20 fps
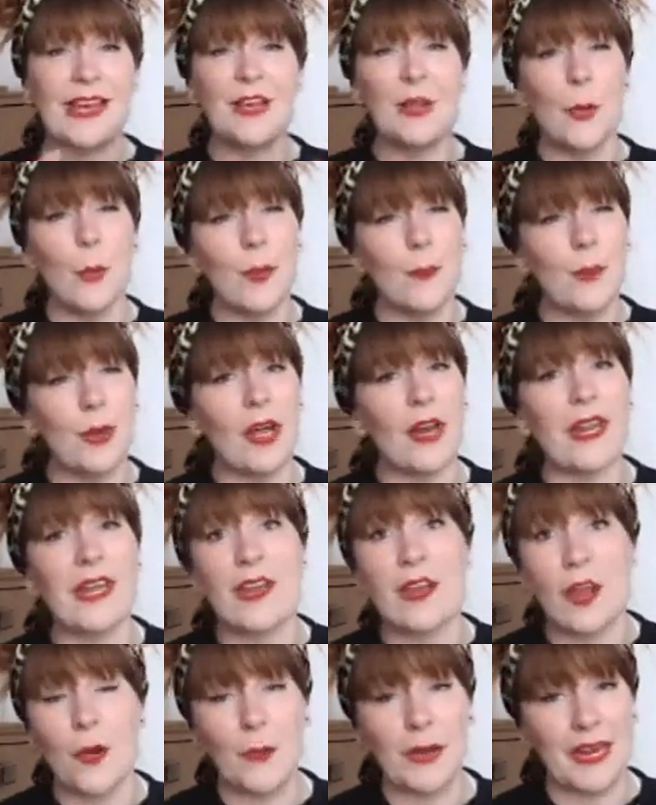in your
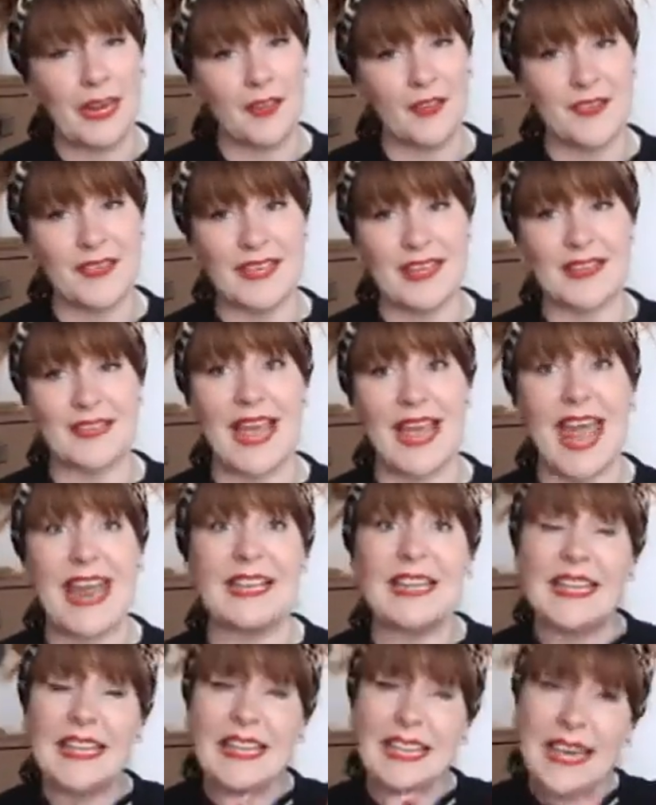body, no one else's,
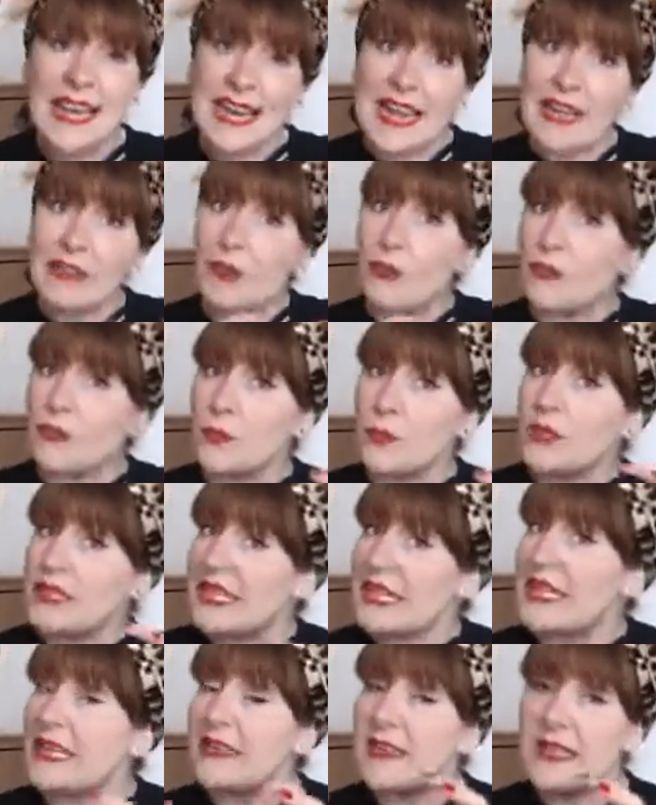and getting those
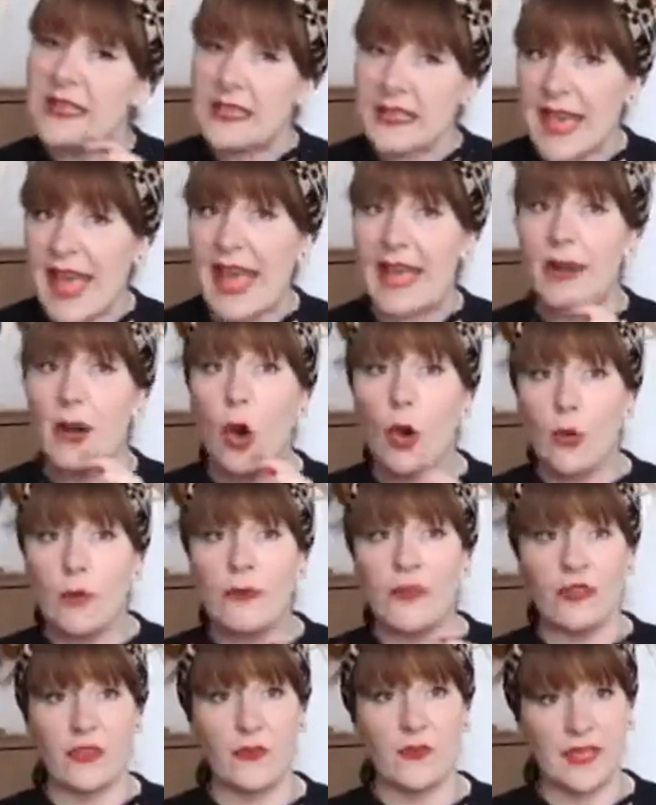routines set
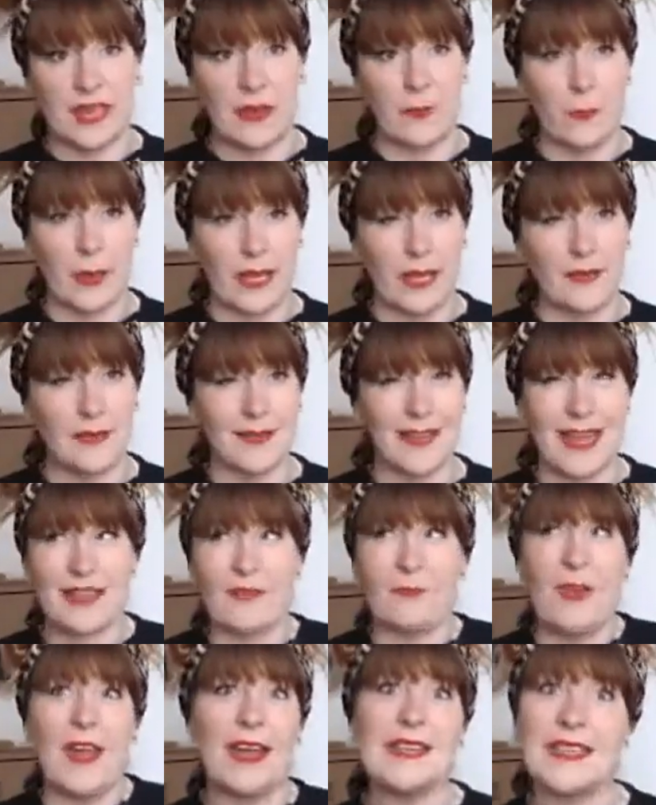over those 8 weeks.
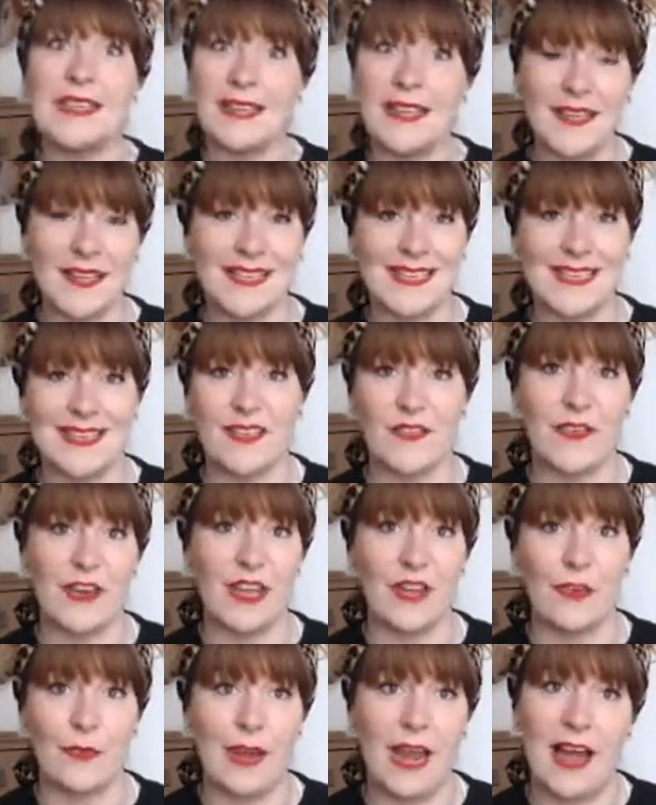It's fine to listen to this
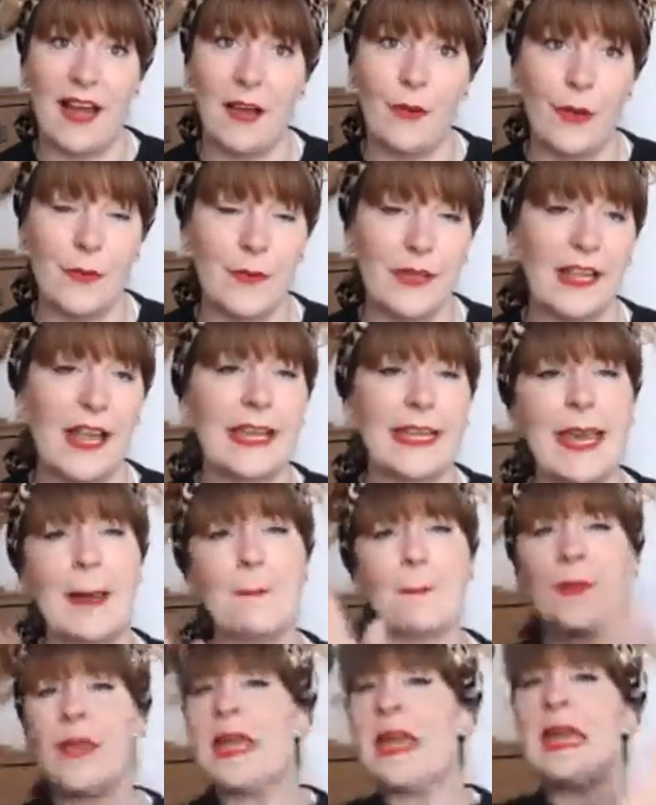video now and be like, yeah,
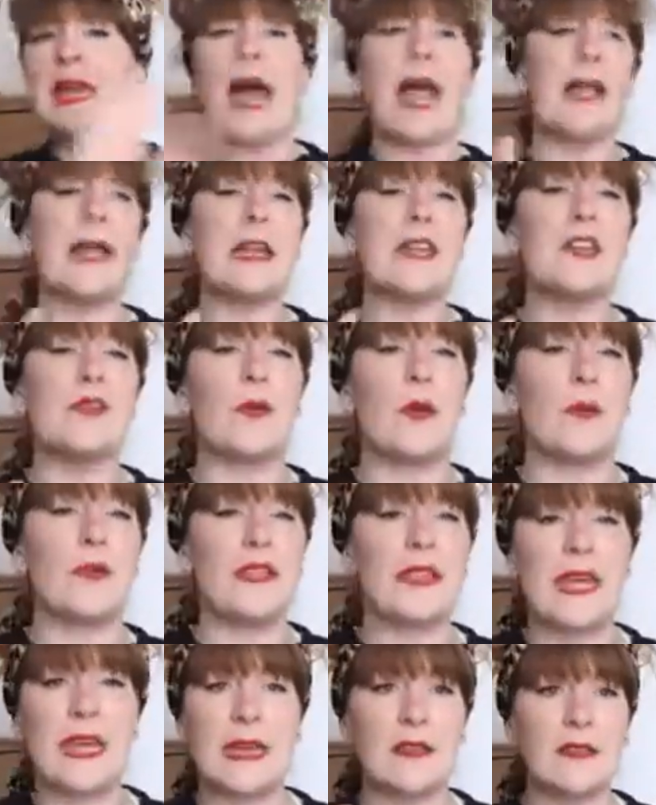I'm going to do
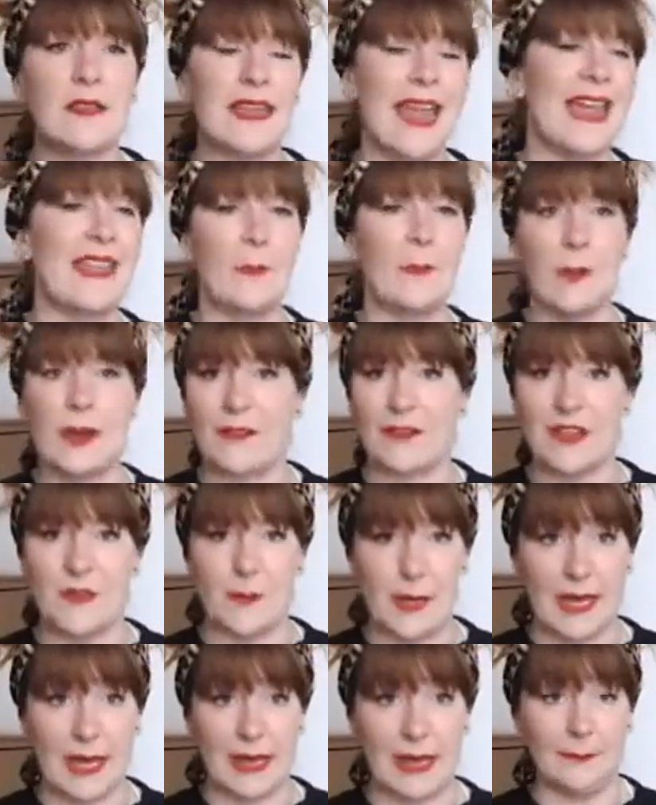those things, and then we never
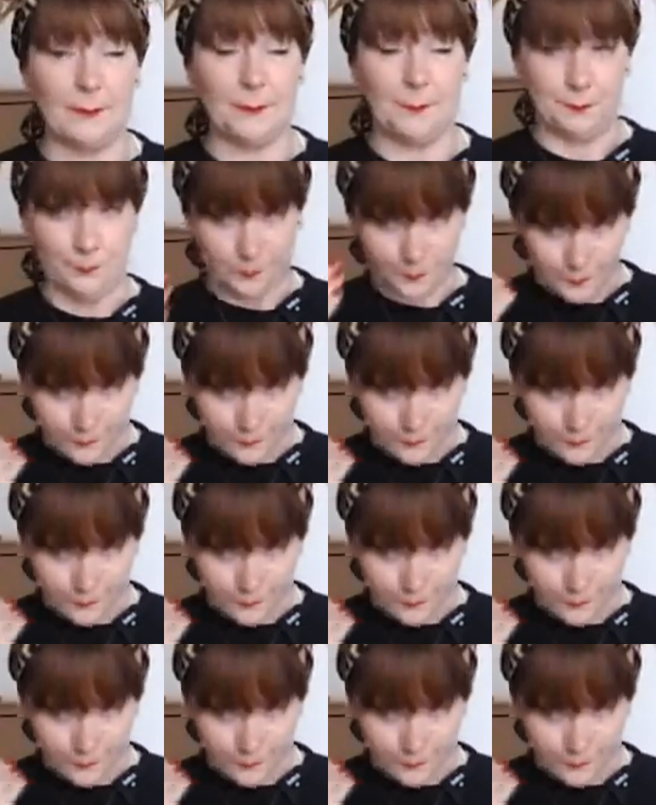speak again.